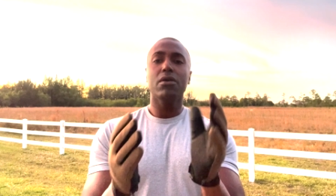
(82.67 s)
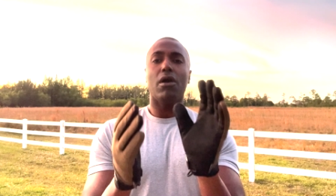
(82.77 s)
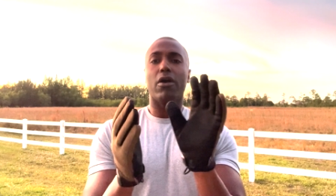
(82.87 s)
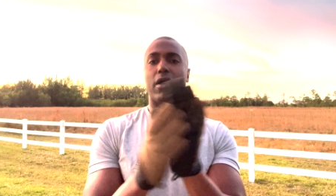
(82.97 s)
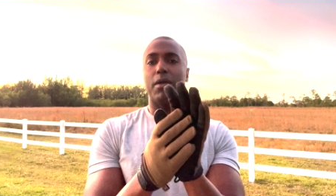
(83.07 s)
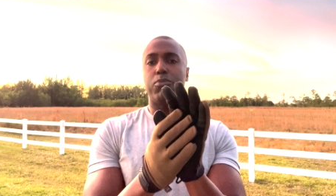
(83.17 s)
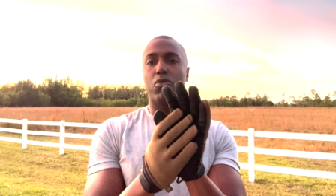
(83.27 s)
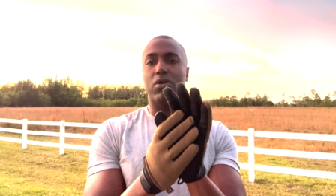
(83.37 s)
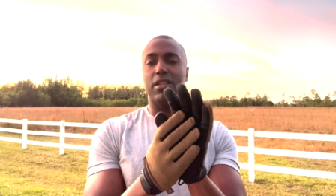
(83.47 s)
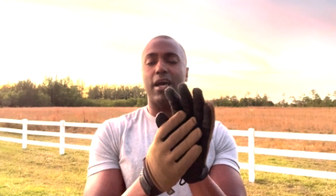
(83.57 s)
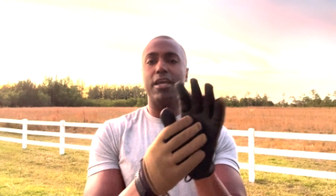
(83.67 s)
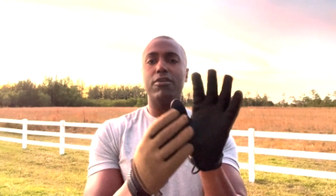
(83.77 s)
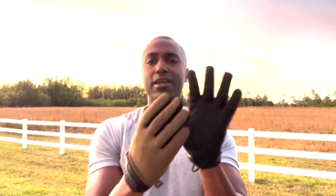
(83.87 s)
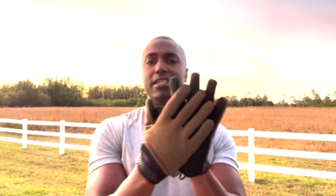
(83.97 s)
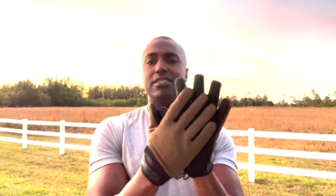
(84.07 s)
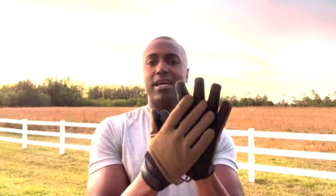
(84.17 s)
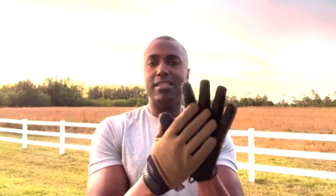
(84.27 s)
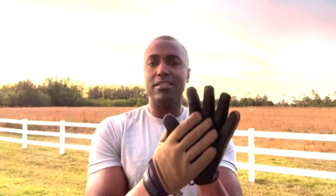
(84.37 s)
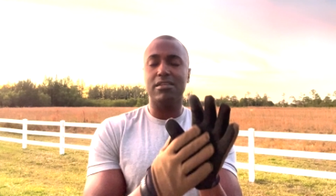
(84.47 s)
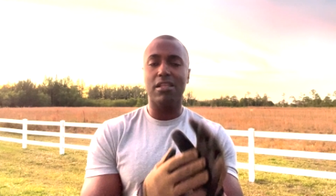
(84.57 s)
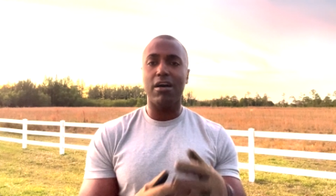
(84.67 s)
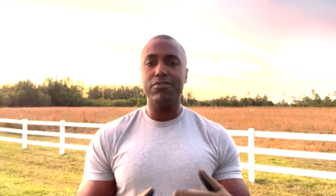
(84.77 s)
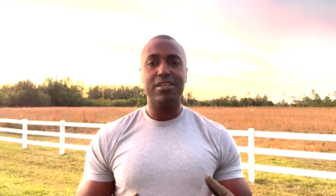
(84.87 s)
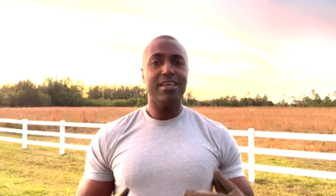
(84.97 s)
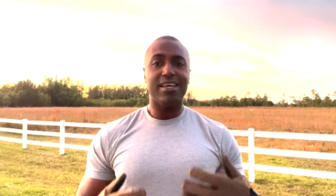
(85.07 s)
Our Hipora liner inside these gloves